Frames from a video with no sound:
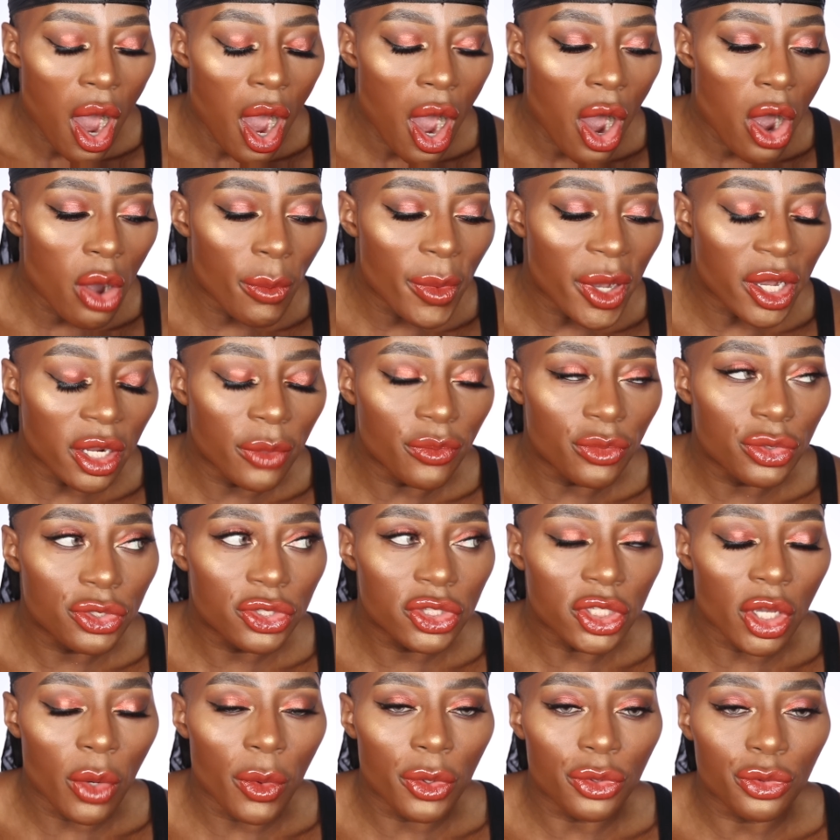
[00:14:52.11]
oh my god, I'm
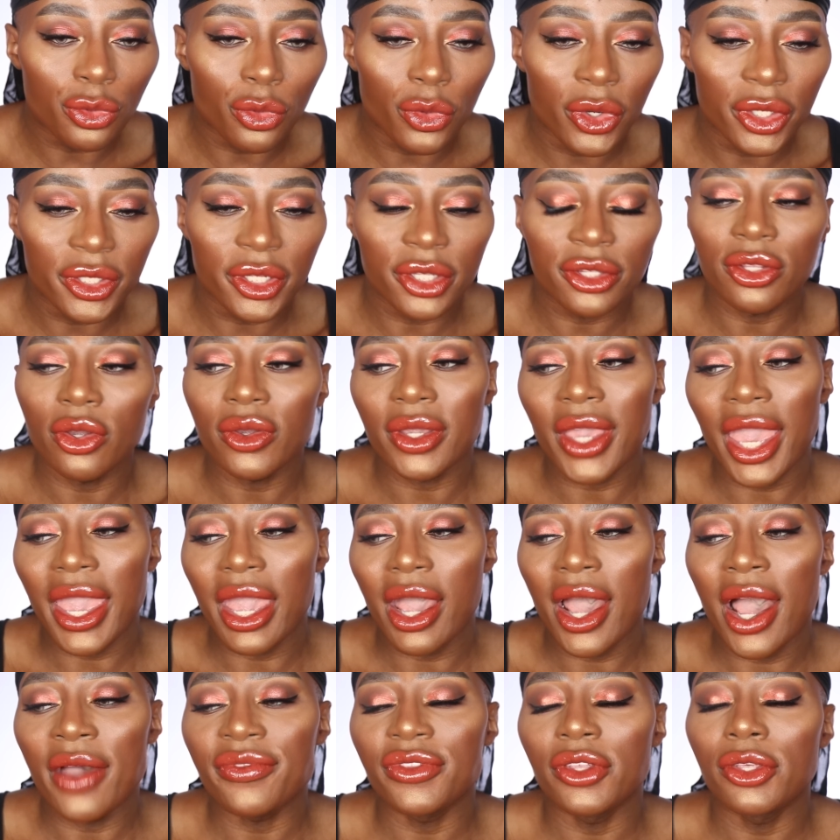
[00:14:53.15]
so annoyed. It's okay,
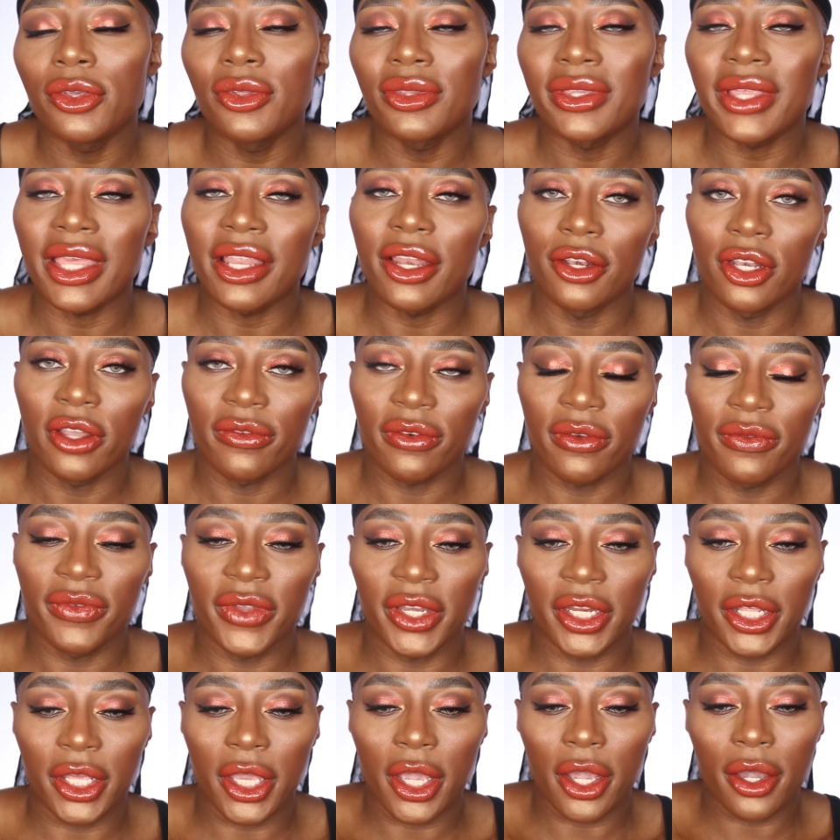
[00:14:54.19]
I have to use it in another
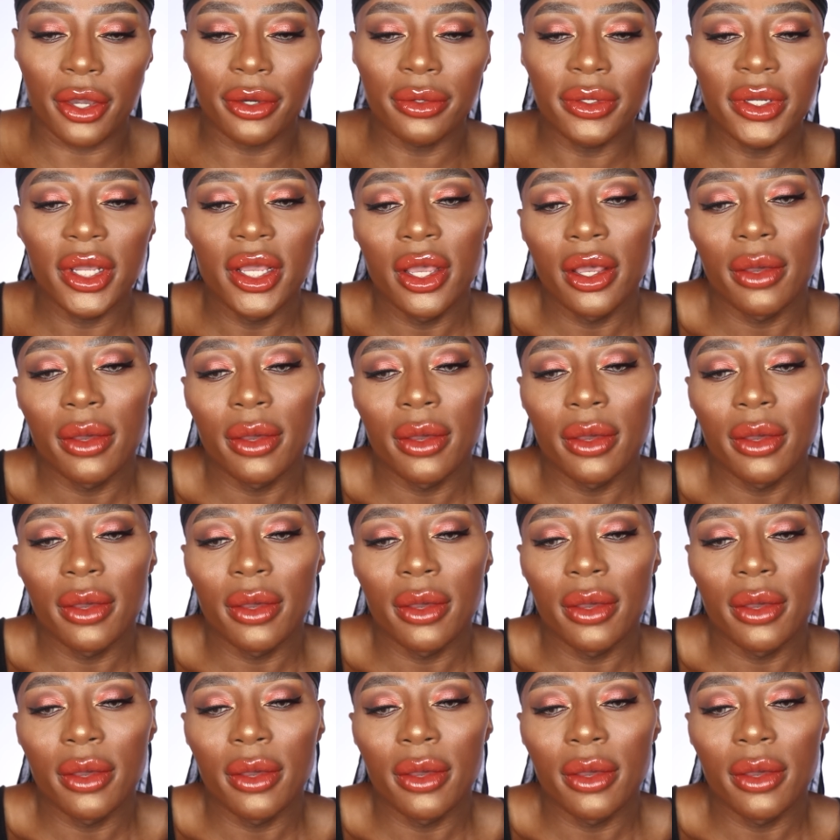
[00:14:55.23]
video.